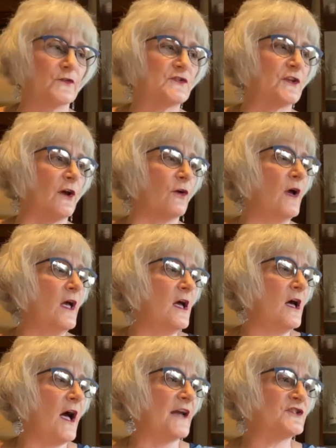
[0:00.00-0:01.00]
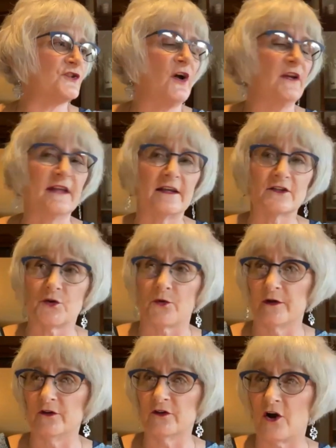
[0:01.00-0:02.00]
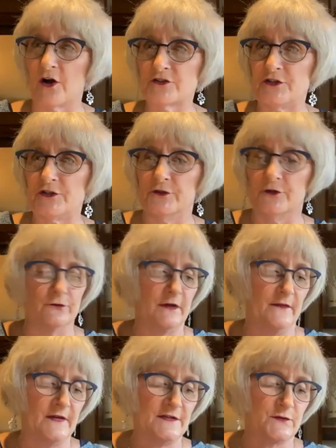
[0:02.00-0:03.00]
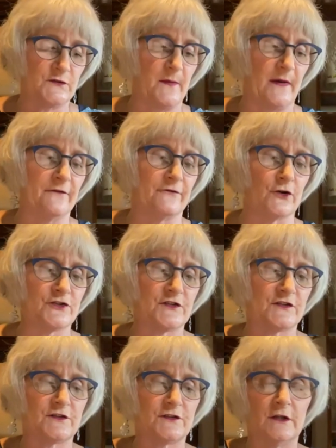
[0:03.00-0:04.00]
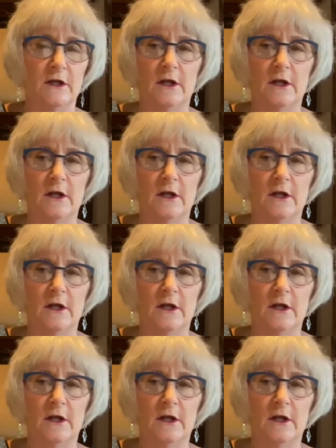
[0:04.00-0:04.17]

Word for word: So I saw an editorial cartoon, and this was my first,